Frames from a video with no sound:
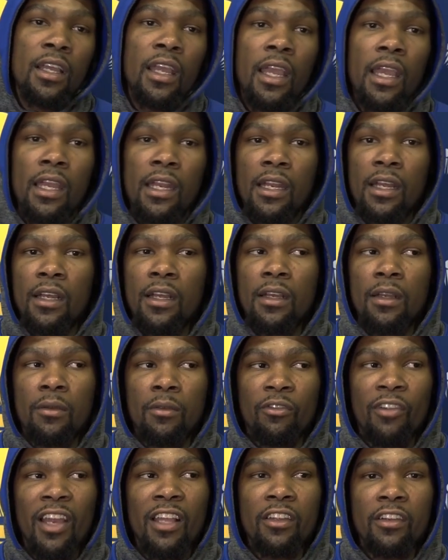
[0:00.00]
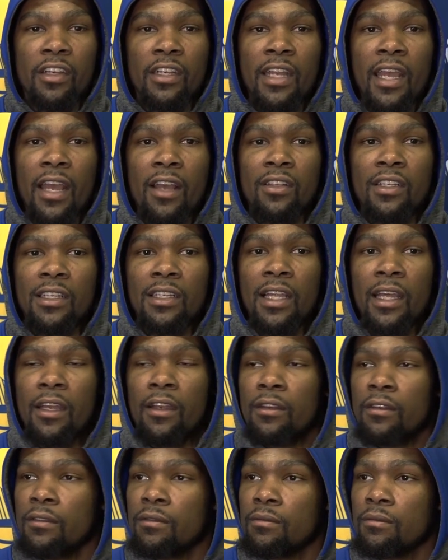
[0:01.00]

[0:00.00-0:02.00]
and rather now than later.